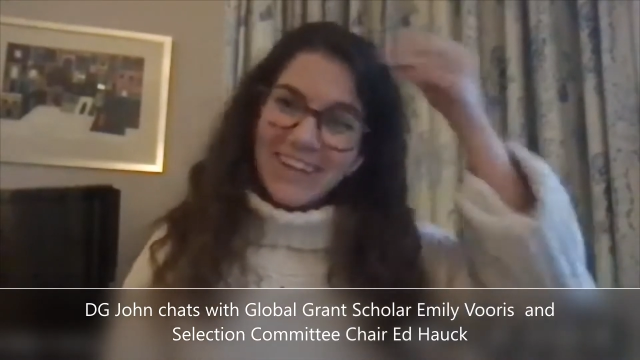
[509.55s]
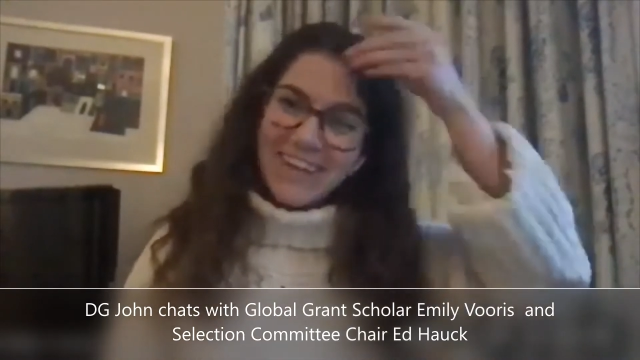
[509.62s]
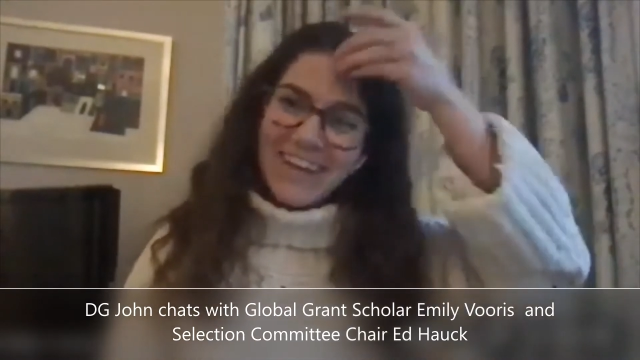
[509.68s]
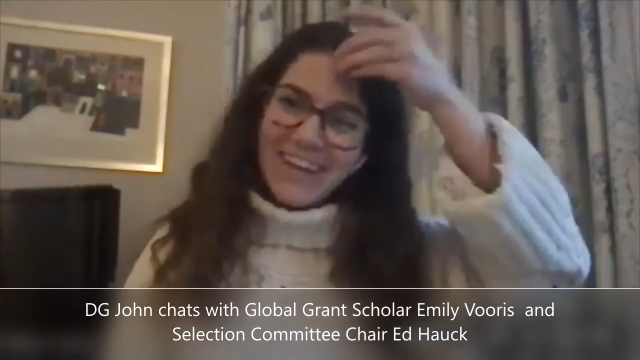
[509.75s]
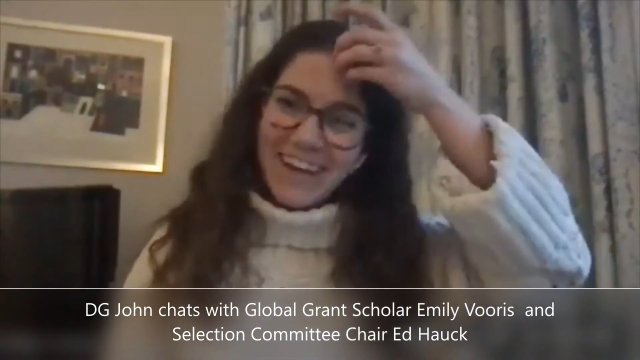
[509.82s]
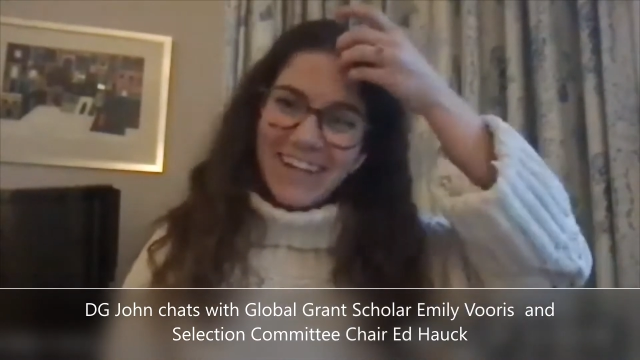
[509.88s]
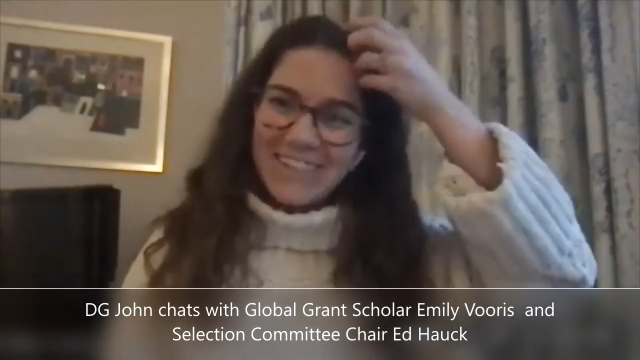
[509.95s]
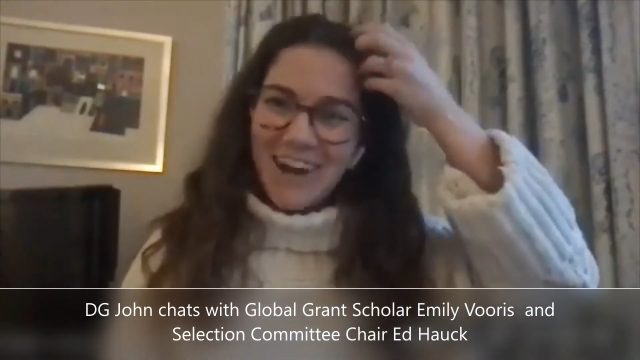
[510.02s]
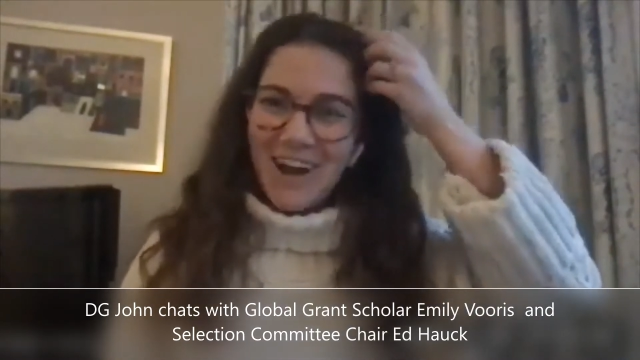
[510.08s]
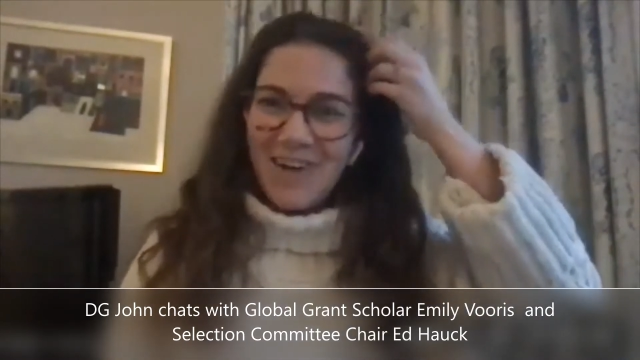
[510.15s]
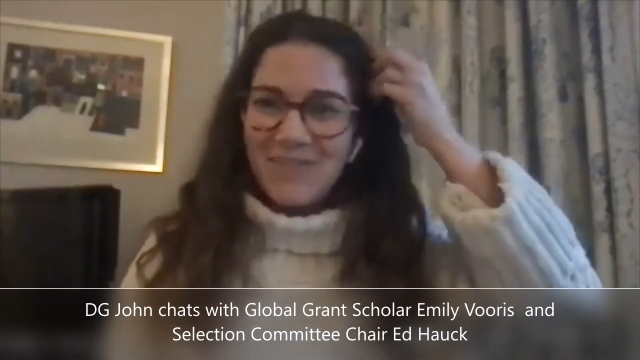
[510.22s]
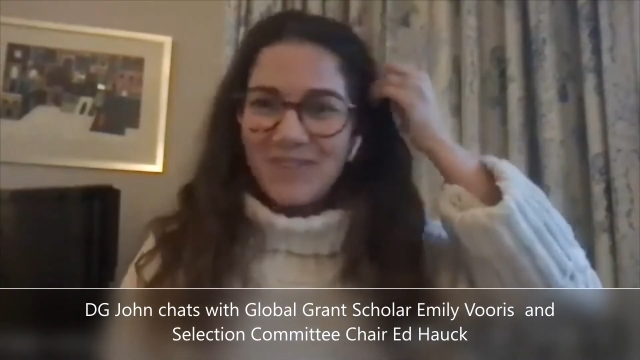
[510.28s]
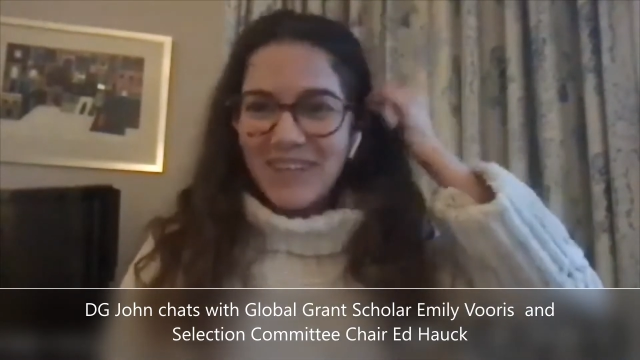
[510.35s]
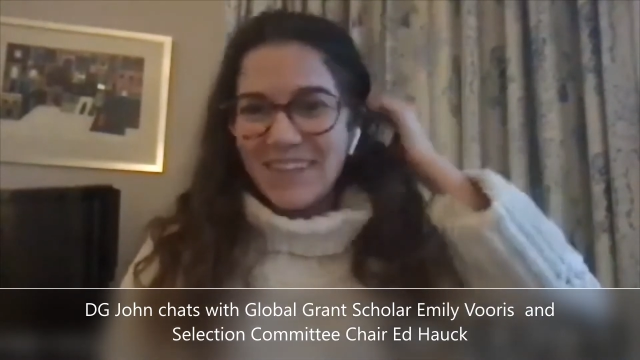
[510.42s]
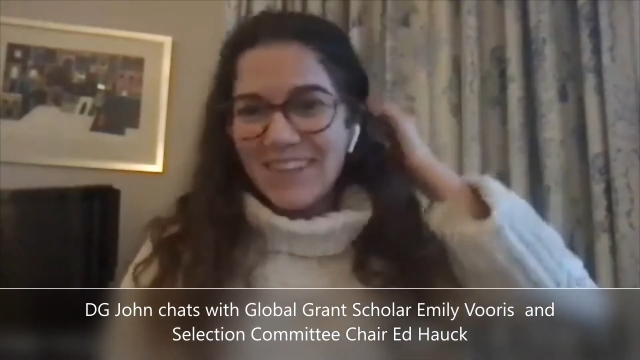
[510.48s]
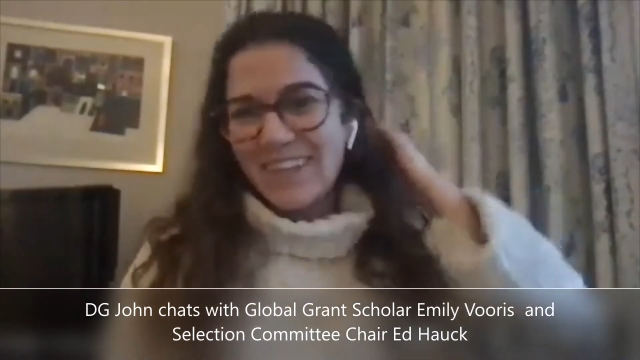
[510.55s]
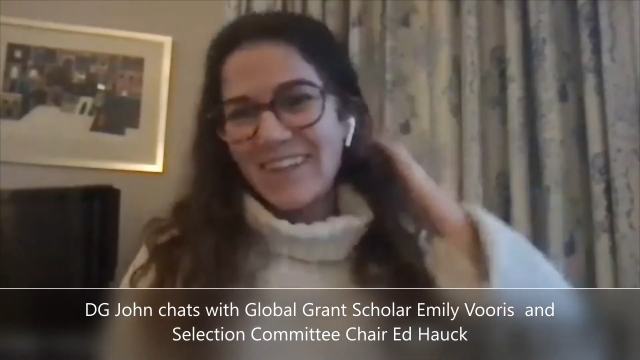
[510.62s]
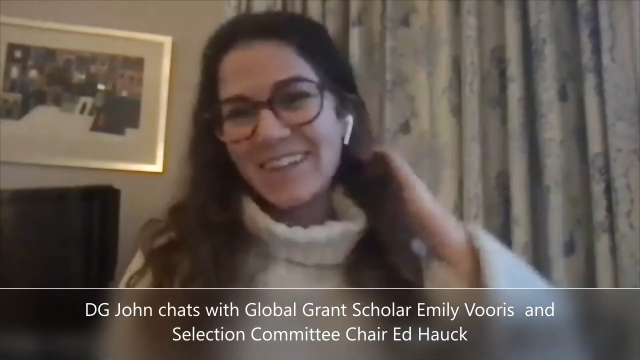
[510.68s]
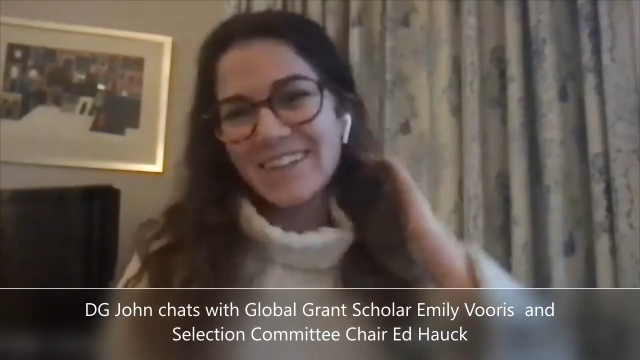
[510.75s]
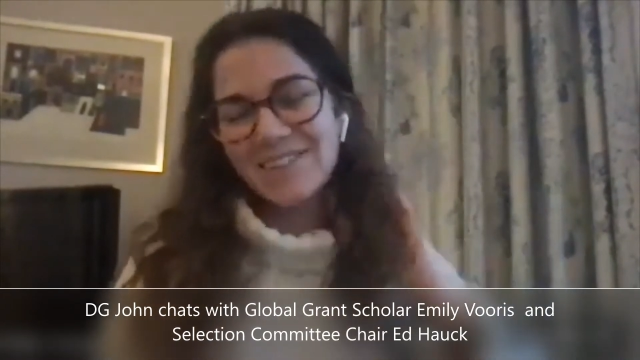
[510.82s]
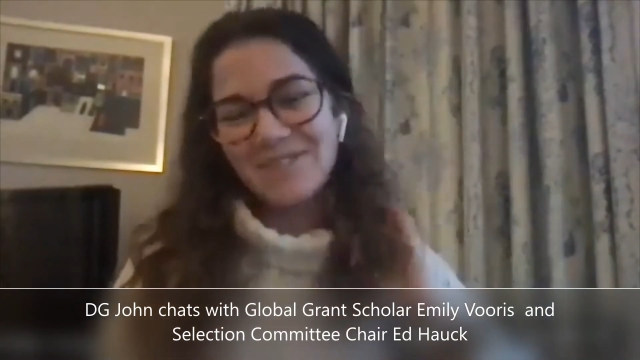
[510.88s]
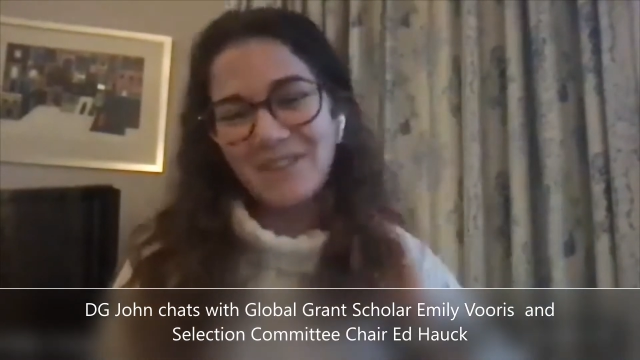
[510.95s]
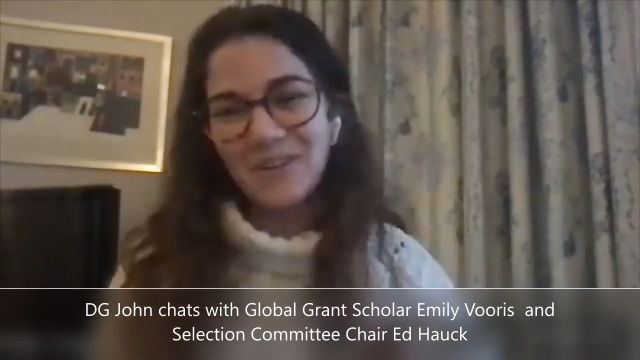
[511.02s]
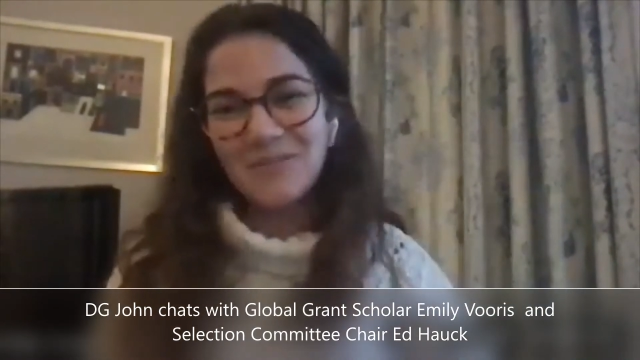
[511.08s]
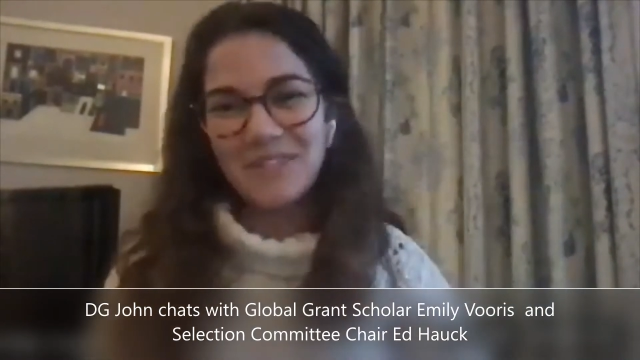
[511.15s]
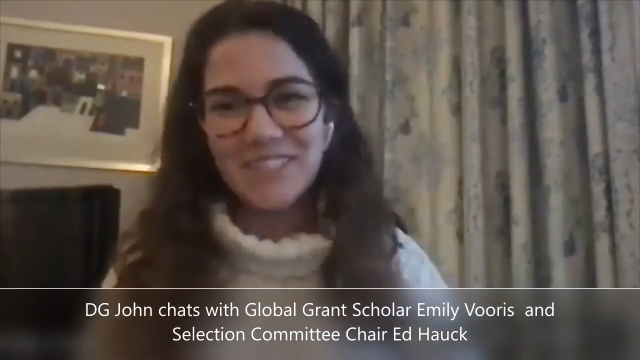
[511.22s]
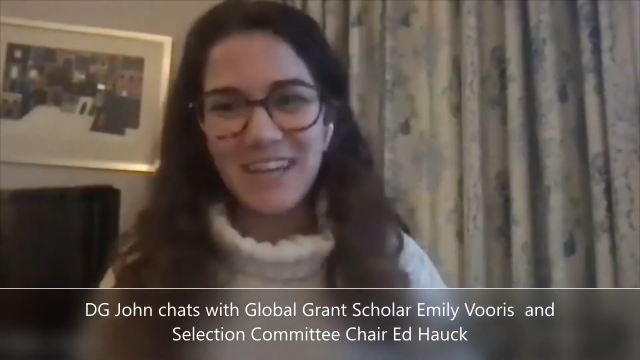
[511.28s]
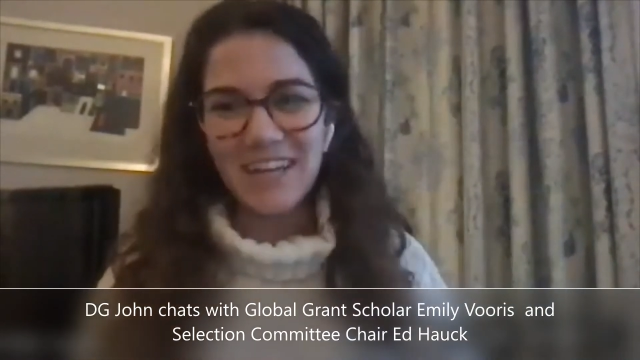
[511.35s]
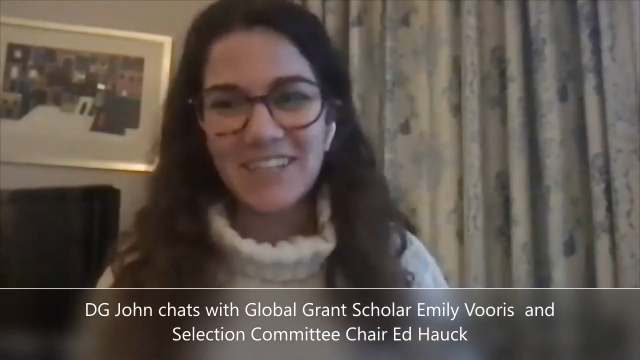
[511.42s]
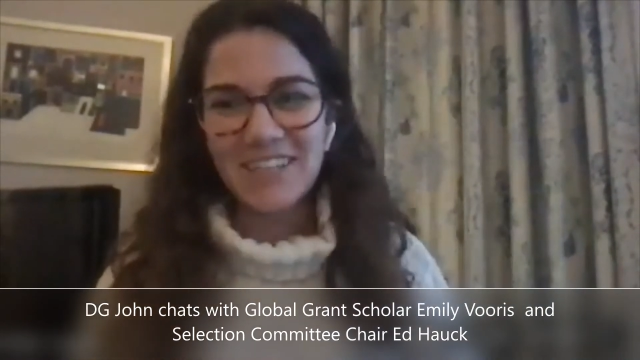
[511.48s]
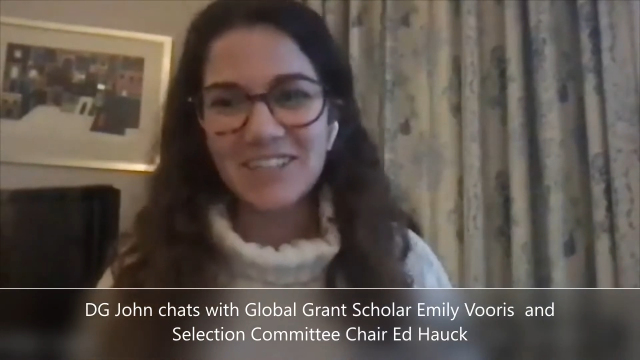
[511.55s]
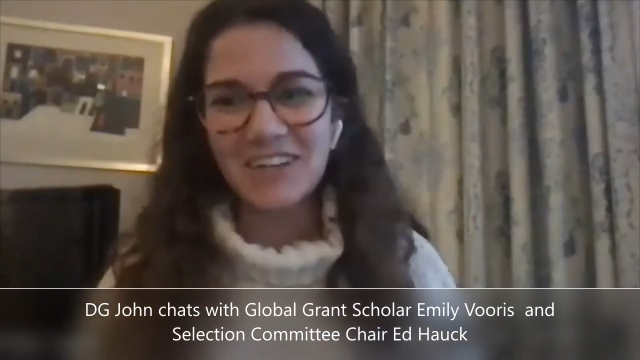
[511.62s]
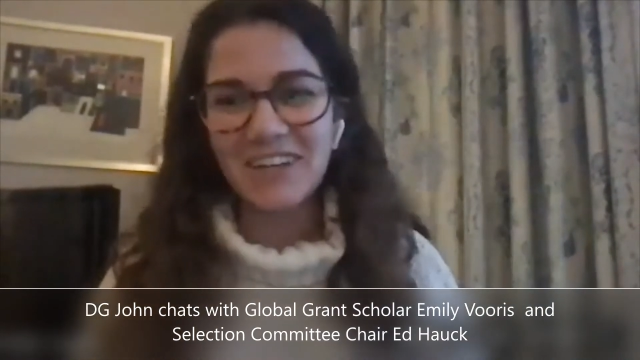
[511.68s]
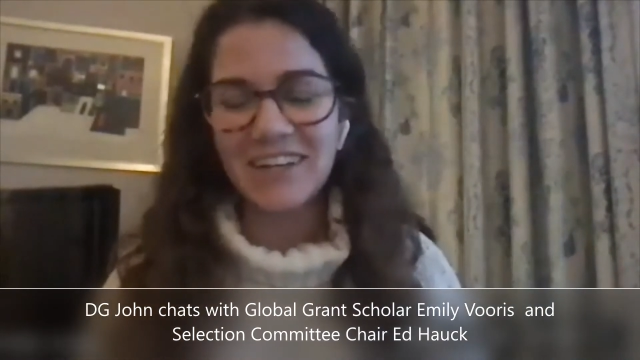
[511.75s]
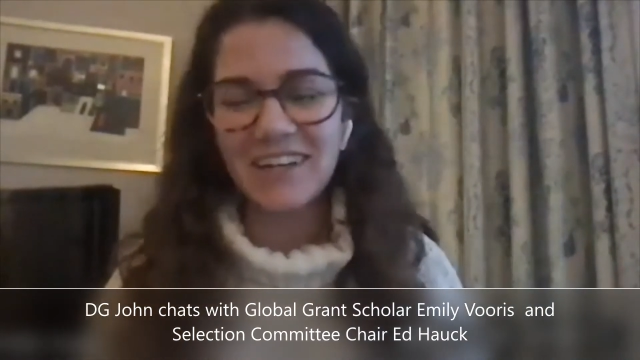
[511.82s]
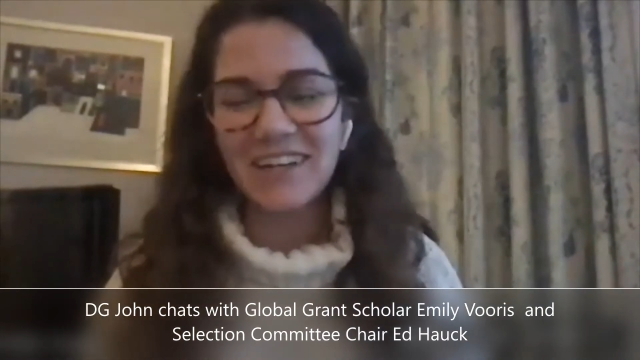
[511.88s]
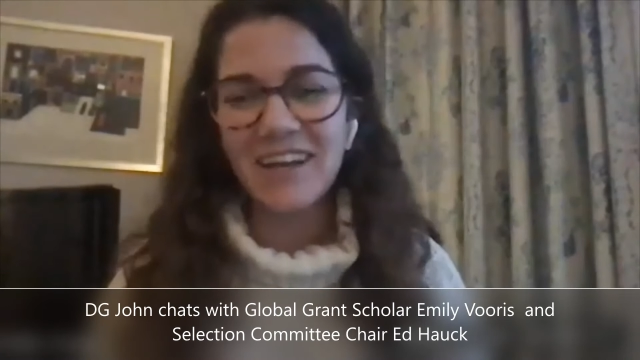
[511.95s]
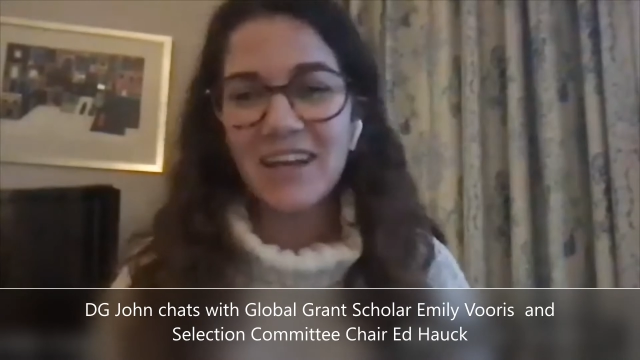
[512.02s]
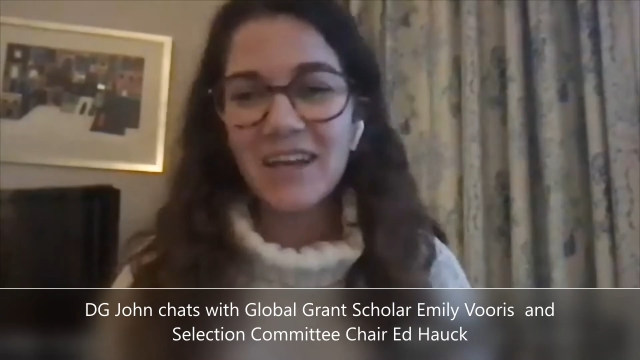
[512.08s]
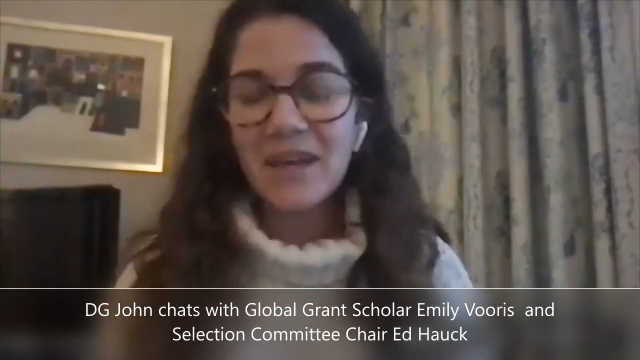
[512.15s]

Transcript: get a job within the development sector and